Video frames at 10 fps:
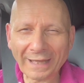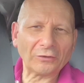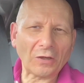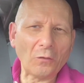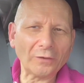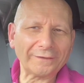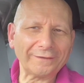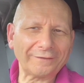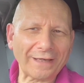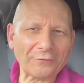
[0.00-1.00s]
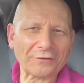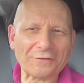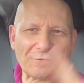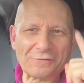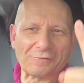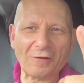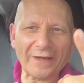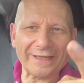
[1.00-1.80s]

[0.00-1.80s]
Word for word: Look at all the details right